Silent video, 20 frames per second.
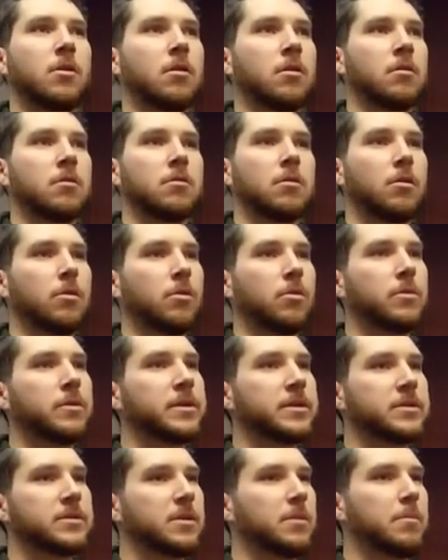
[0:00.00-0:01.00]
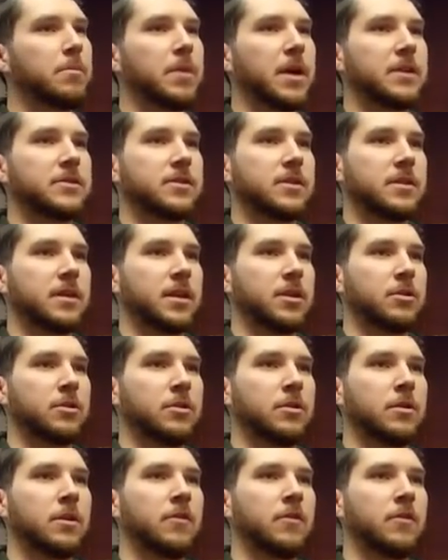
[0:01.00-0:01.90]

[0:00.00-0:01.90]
aren't always the best that they could